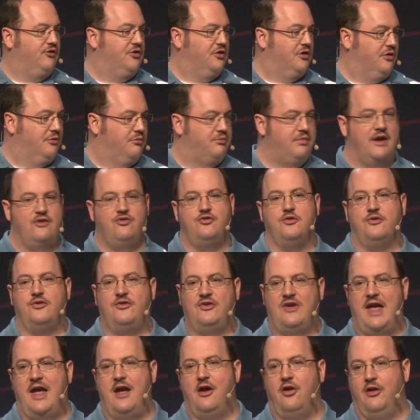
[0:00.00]
you're
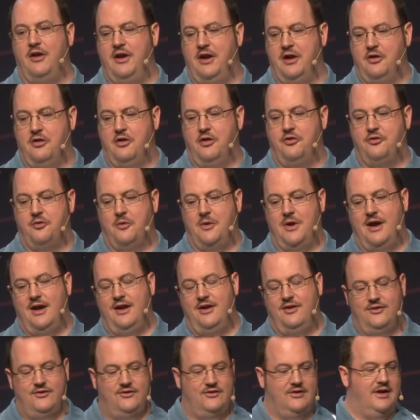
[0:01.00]
scaling or
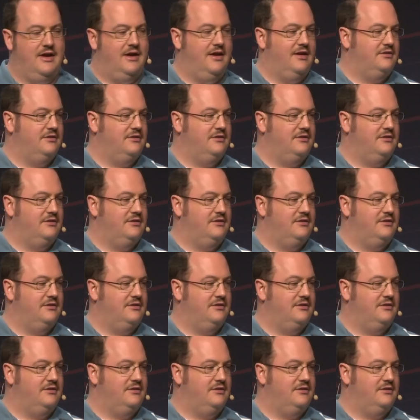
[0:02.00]
otherwise